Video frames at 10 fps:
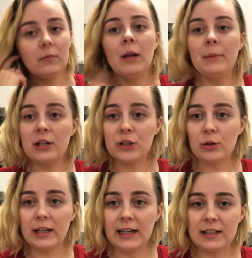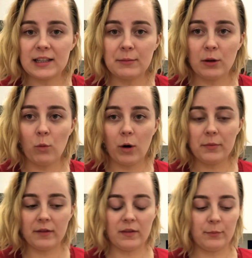gonna soak it in some of the
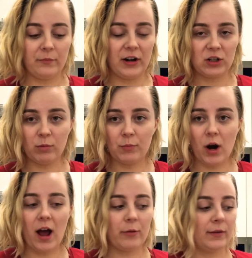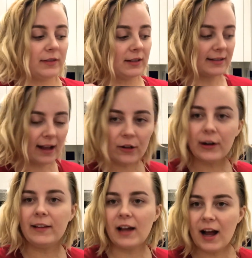warmth of the vegetable broth with the
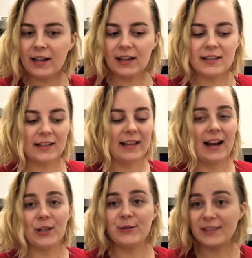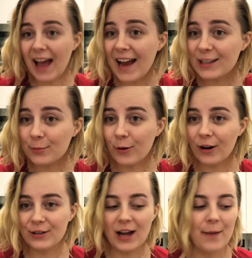celery and the onions, and then I use that to pour
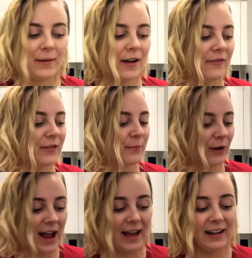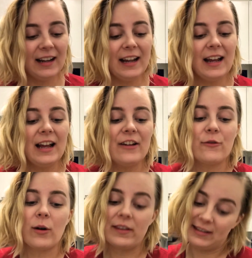on top of the bread
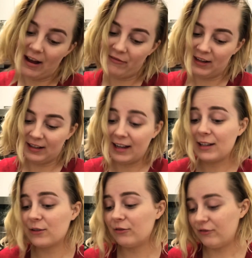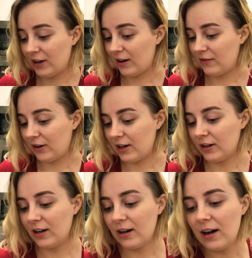for the stuffing, and it's very, very
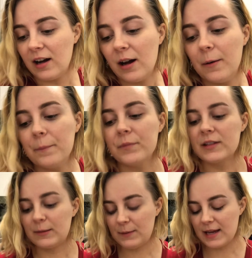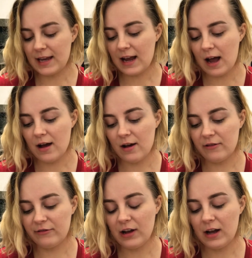good. Speaking
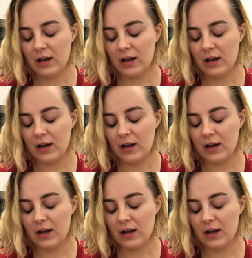of